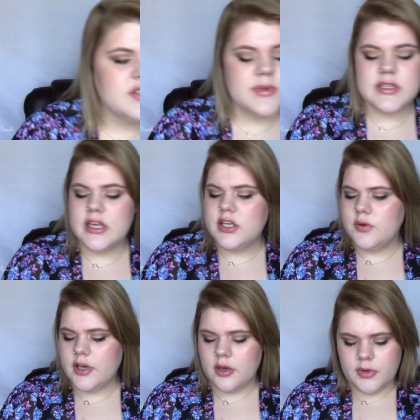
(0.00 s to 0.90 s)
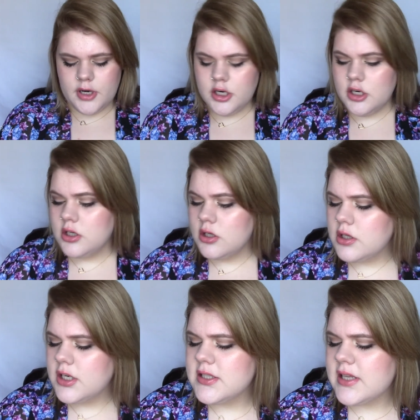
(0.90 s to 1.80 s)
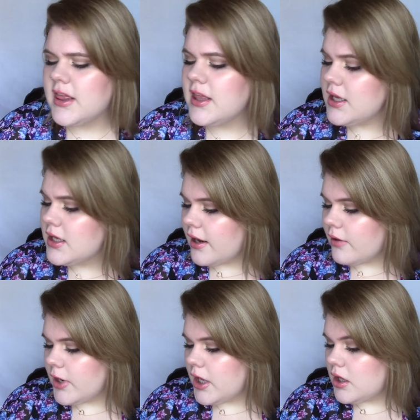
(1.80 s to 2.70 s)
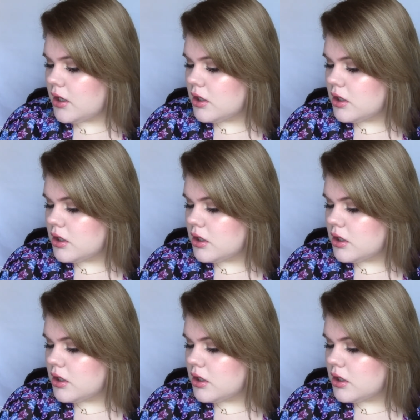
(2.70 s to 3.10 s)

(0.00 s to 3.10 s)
it smells like cucumber. Because I think I read...